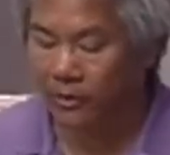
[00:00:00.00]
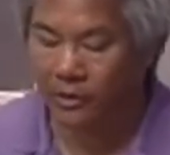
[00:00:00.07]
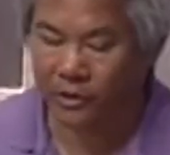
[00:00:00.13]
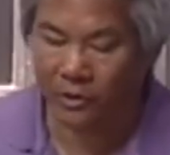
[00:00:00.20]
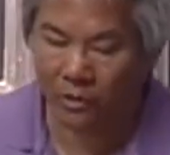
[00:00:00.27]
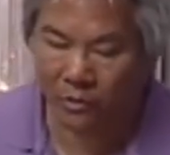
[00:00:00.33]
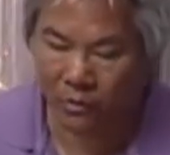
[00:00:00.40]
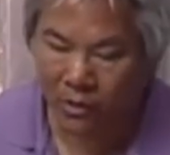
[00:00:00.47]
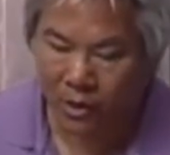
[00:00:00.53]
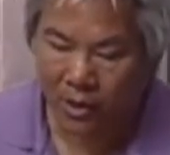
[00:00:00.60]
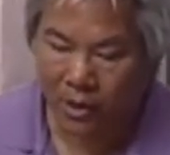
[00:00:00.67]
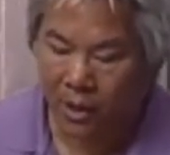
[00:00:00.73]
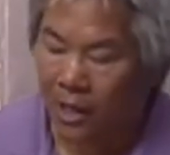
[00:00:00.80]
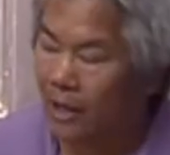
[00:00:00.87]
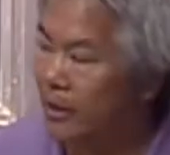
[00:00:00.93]
So
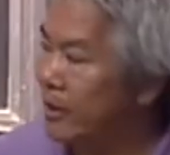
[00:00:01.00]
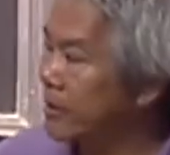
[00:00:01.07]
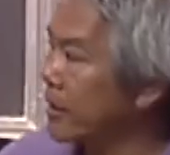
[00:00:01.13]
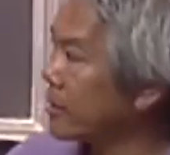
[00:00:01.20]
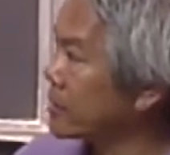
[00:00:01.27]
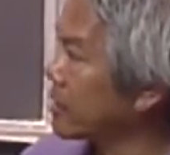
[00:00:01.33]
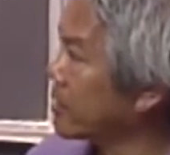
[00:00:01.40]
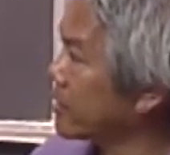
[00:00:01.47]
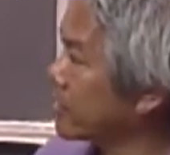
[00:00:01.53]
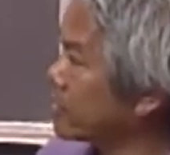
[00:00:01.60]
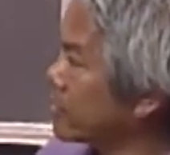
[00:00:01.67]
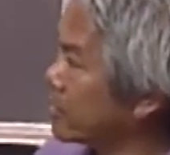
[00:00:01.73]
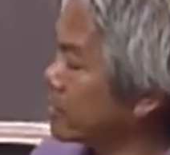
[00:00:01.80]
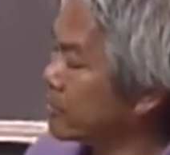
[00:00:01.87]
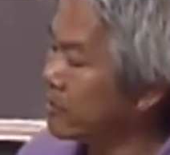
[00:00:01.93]
I think that's going to
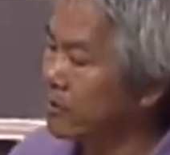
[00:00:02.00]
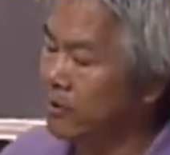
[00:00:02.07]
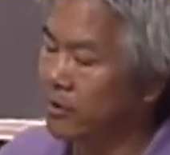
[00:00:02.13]
continue.